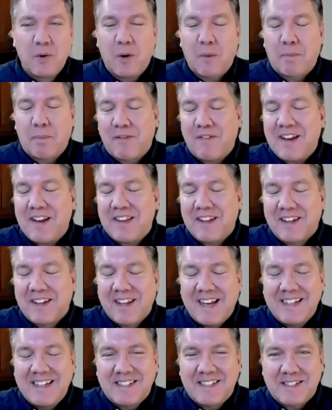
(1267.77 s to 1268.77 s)
We'll provide the
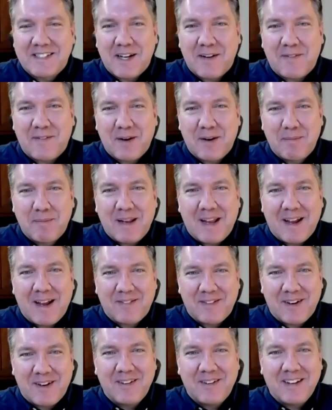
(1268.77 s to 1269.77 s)
links and stuff. It'll be
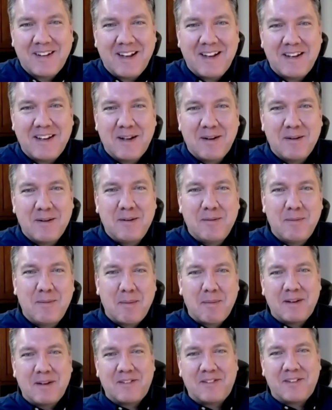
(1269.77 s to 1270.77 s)
out there. That yeah, you'll be
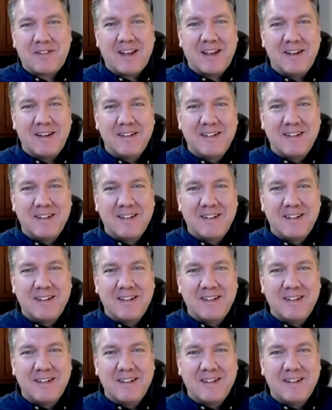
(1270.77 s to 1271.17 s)
able to see it.